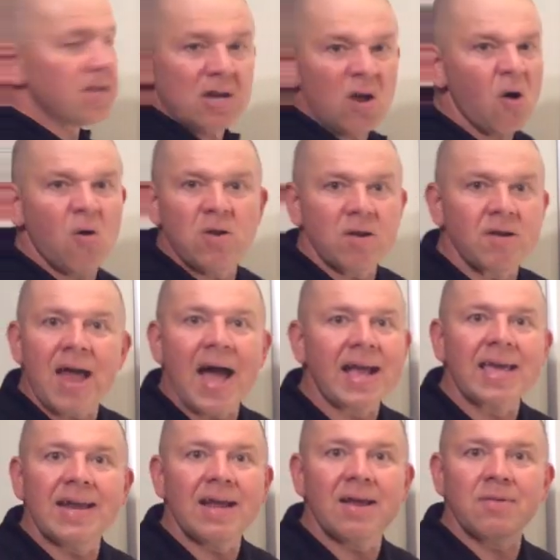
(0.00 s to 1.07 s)
you know you're
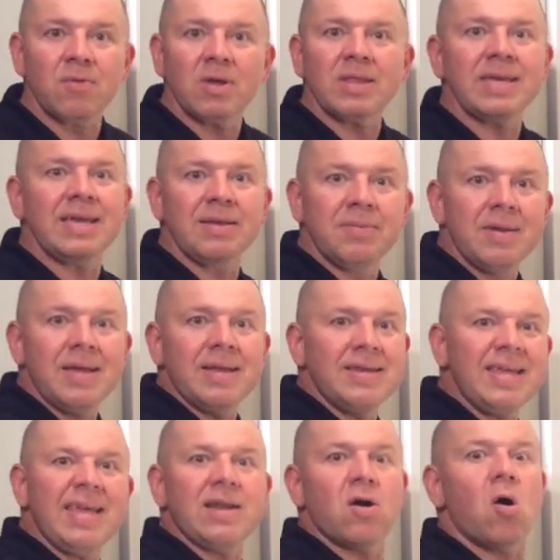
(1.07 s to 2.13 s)
not going to really
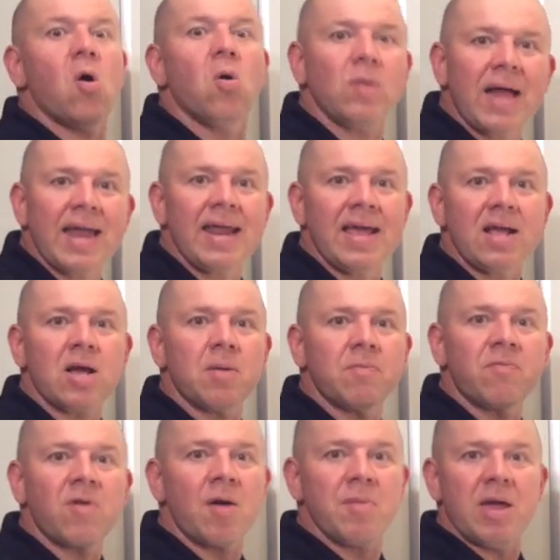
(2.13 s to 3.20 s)
need a whole lot of income
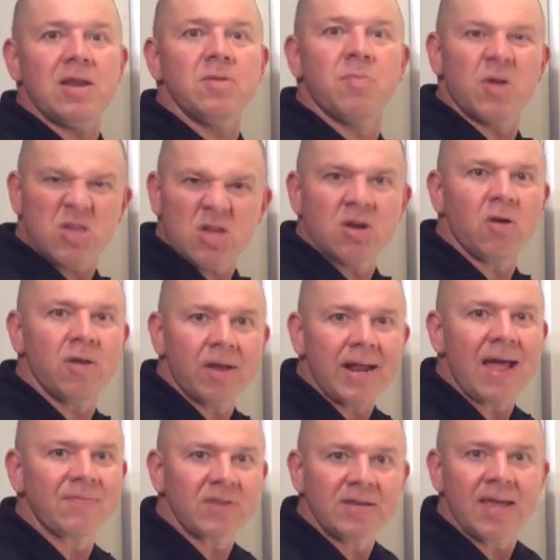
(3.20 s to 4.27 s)
from it, but you know you're
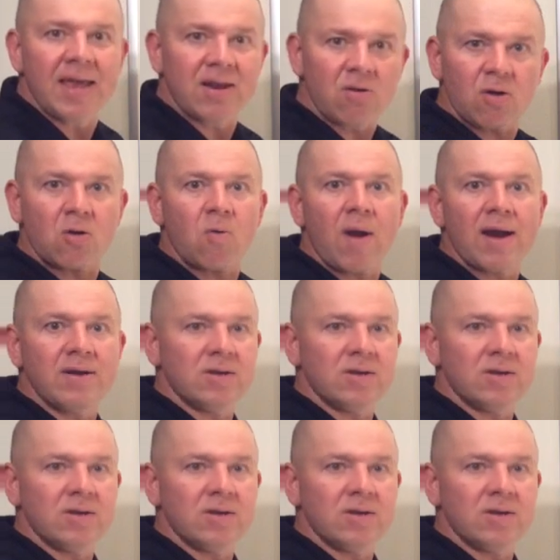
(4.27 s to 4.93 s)
going to have to take your required